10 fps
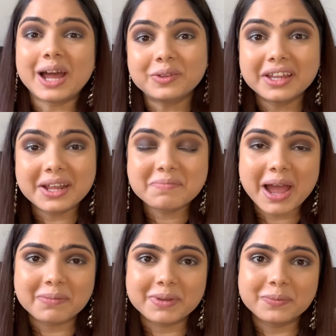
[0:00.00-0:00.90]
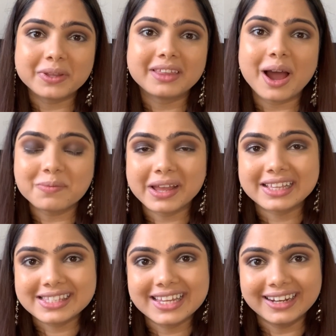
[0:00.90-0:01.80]
that I'm happy with how my
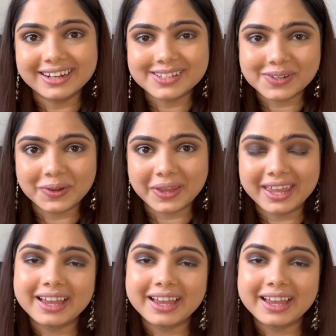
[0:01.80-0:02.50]
concealer is looking,